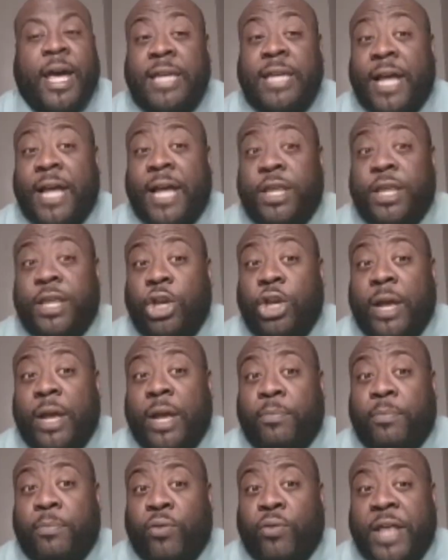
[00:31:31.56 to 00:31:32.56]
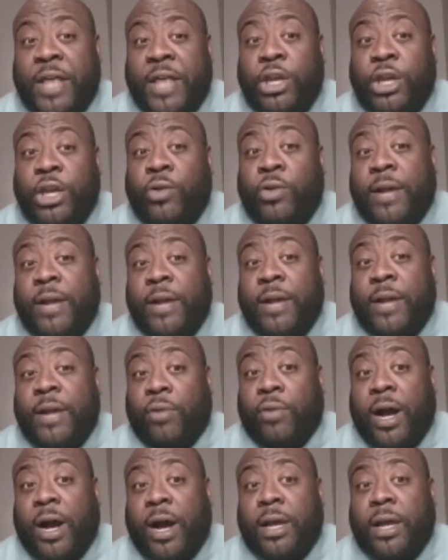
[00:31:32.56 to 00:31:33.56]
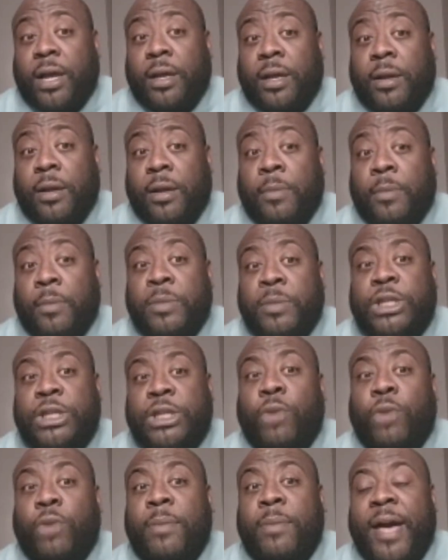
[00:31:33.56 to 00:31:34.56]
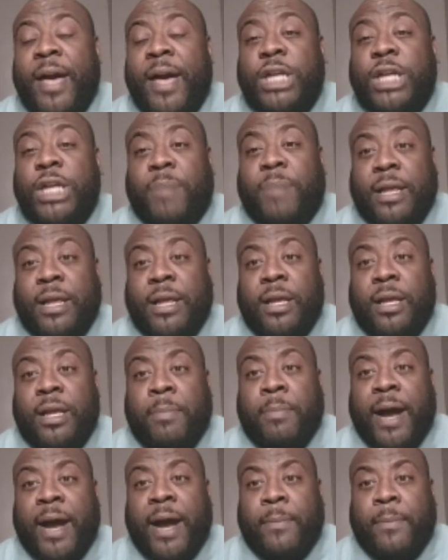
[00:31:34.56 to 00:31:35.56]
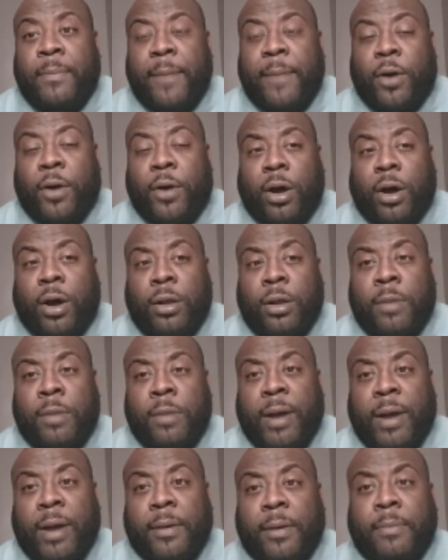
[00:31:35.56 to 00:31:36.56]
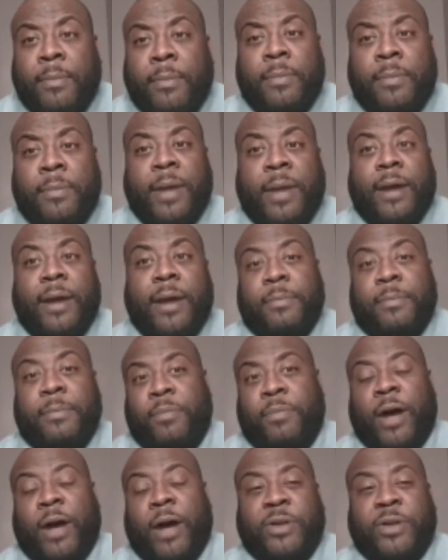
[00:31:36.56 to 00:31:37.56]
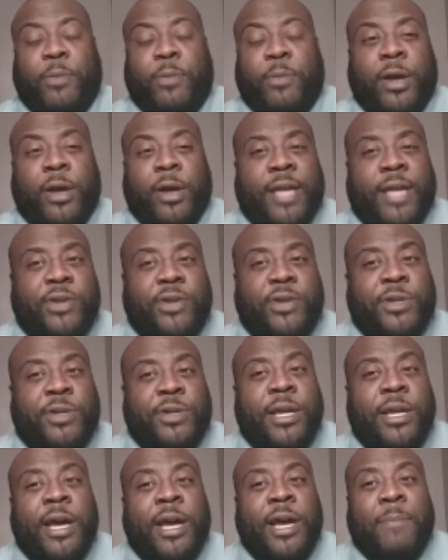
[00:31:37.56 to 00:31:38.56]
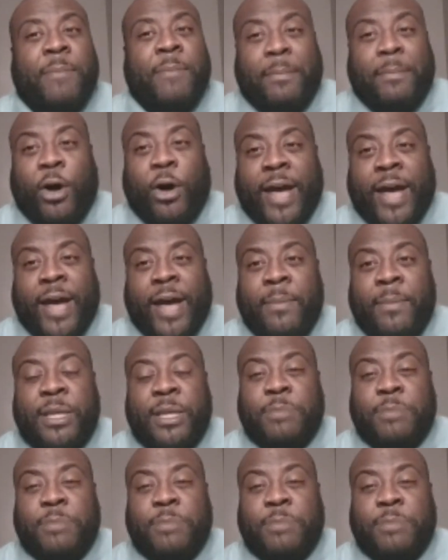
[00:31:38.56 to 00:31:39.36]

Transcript: I think you let Brock still be managed by Paul I was like Paulie dangerously by Paul Heyman at this